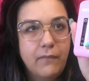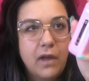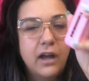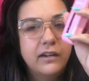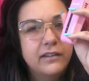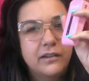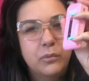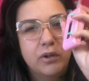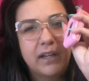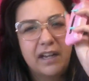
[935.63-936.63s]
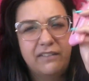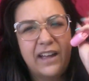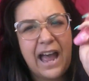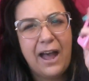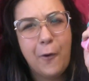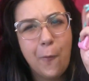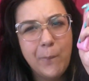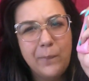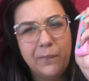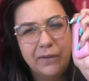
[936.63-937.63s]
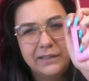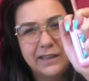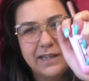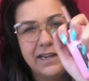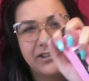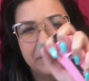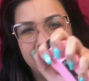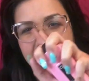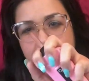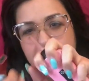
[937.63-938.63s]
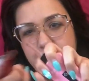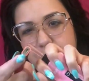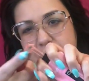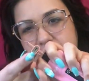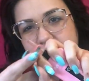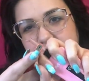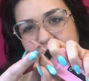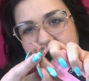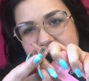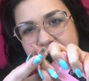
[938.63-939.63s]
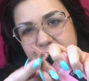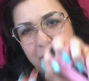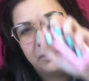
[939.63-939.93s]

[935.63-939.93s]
honestly, it's more like of a home thing, just because I don't want to break the glass tip,